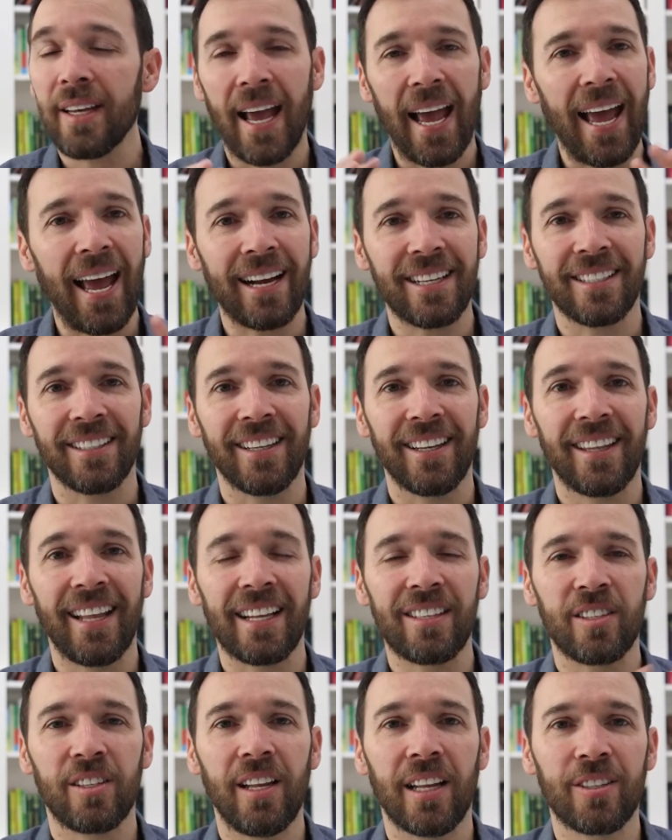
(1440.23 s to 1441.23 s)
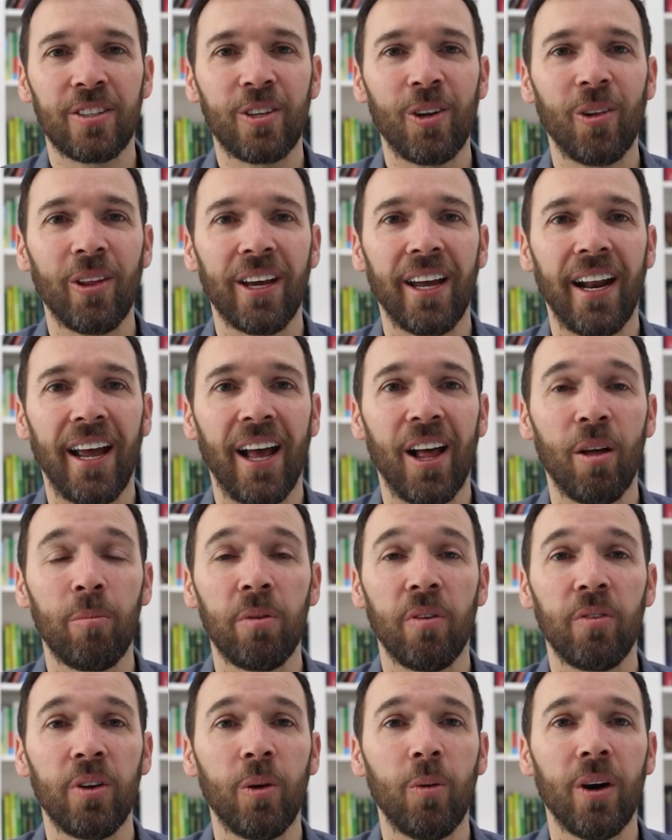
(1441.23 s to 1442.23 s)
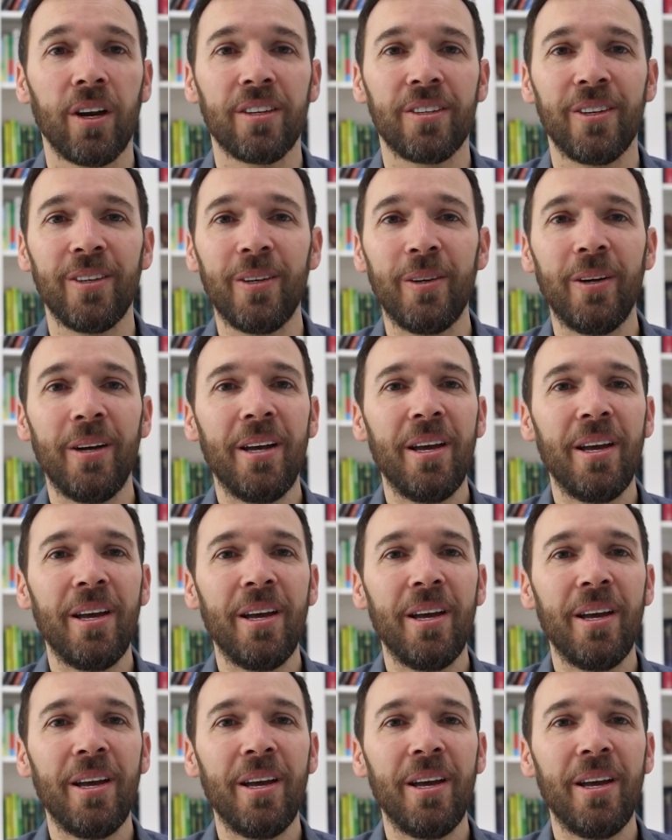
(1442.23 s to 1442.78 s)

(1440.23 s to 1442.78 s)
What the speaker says: excellent. That's totally going to help. If you want to